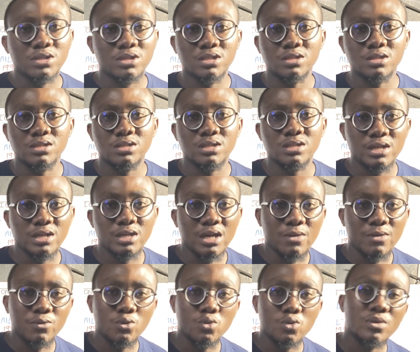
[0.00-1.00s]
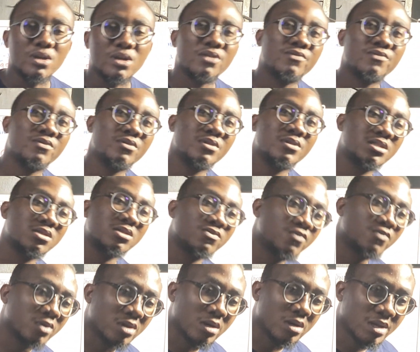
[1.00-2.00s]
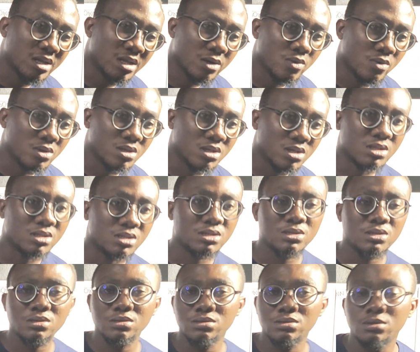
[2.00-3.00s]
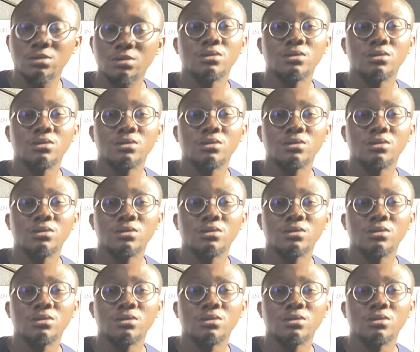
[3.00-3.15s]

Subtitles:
quantities. And we know we have several fundamental quantities: